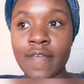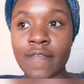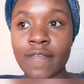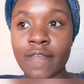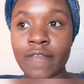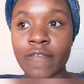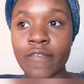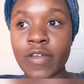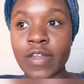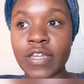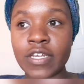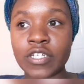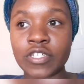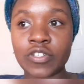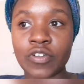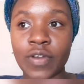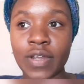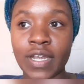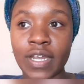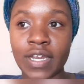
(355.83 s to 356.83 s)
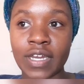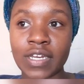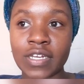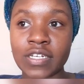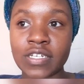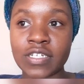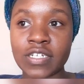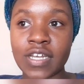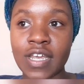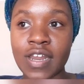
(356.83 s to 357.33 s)
really
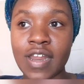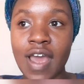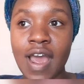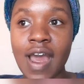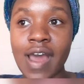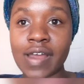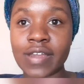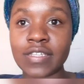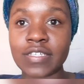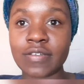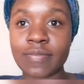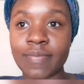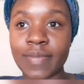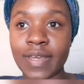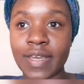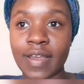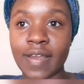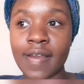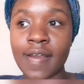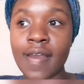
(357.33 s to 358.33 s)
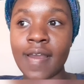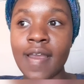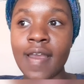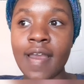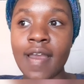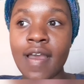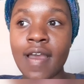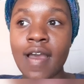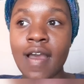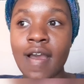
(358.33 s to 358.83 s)
strange and odd to me.
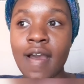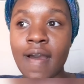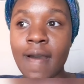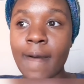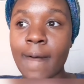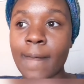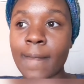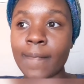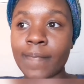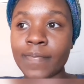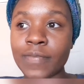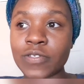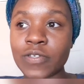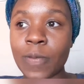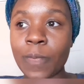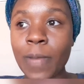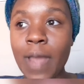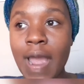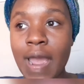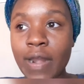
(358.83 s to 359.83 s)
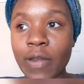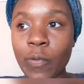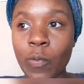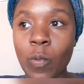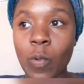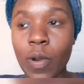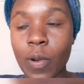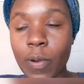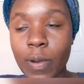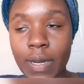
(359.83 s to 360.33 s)
Um, so I'm kind of
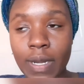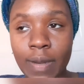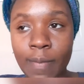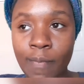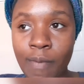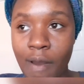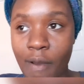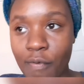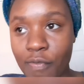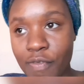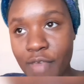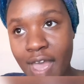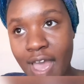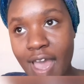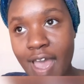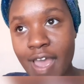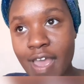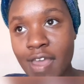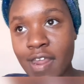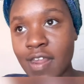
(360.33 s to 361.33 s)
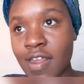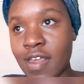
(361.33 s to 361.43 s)
worried about that.